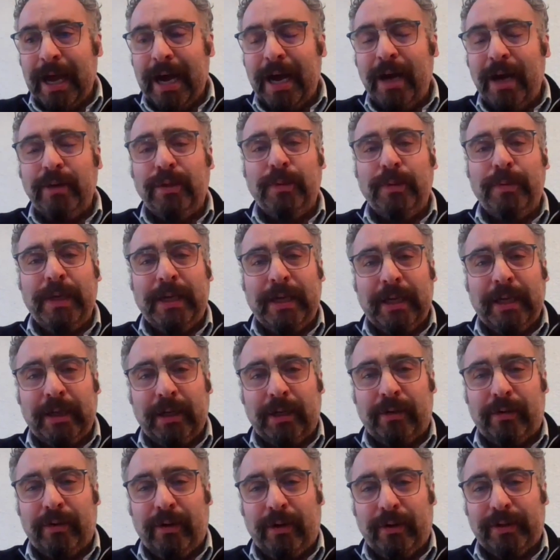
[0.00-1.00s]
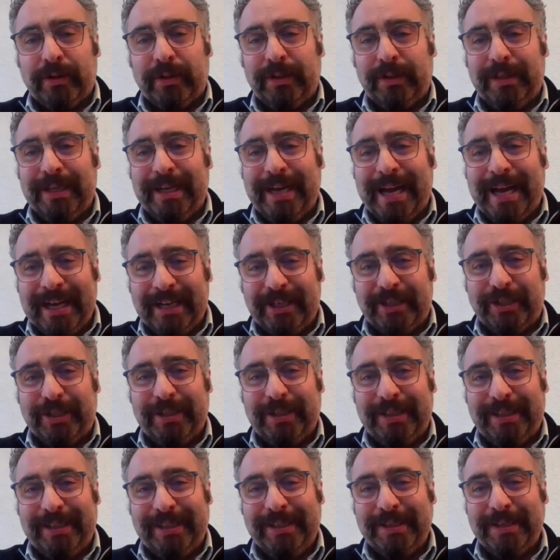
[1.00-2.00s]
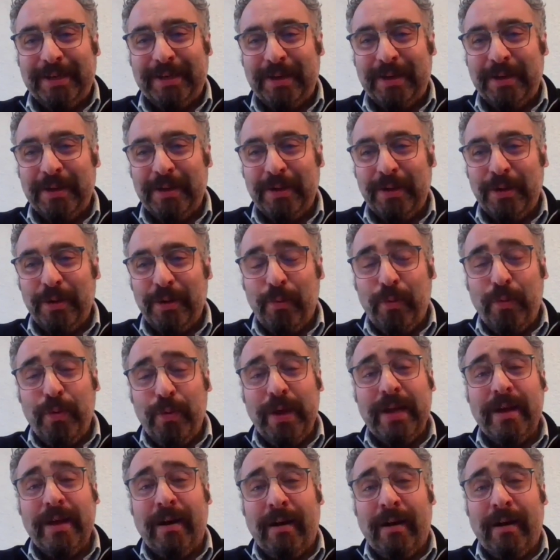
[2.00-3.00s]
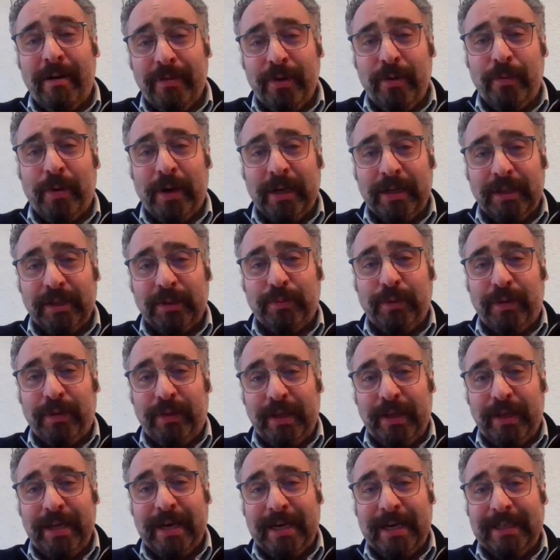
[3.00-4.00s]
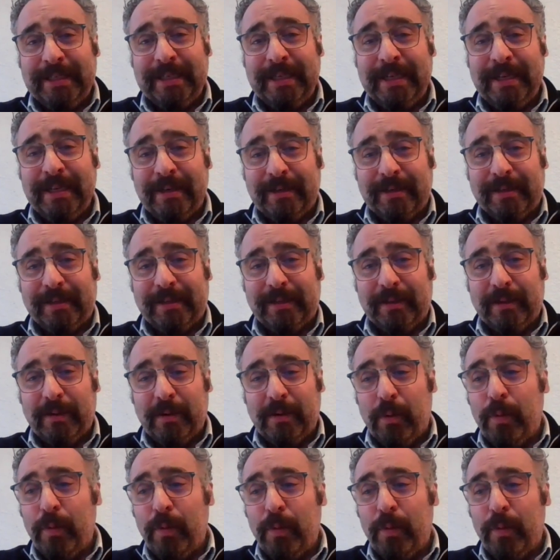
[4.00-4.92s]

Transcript: How do we get across that actually we are the ones with the ideas?